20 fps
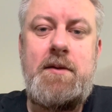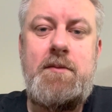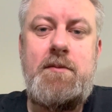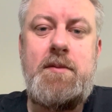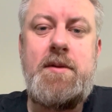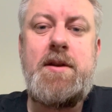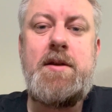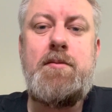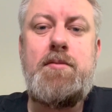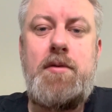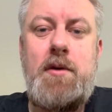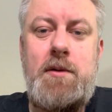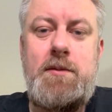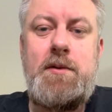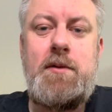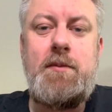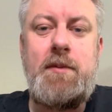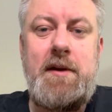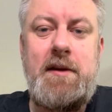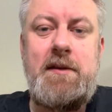But the
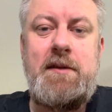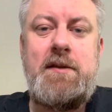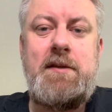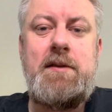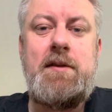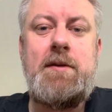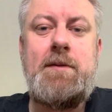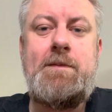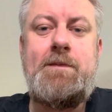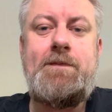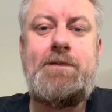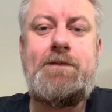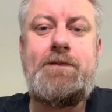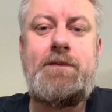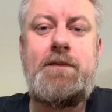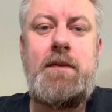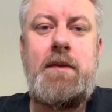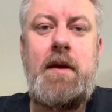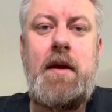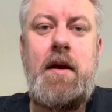problem is,
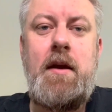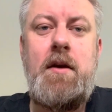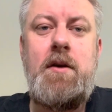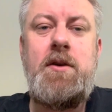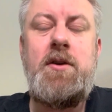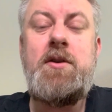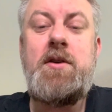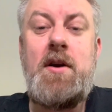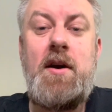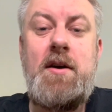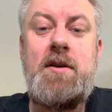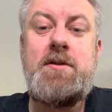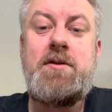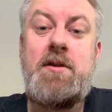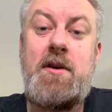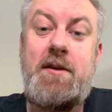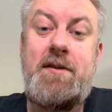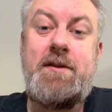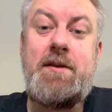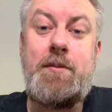you can't
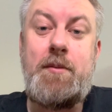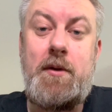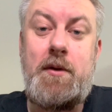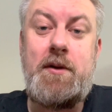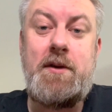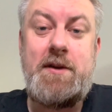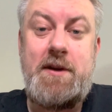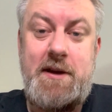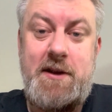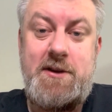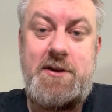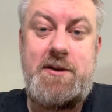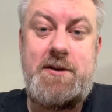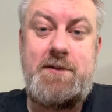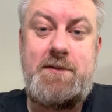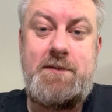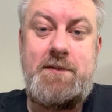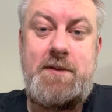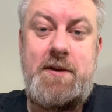trust a politician.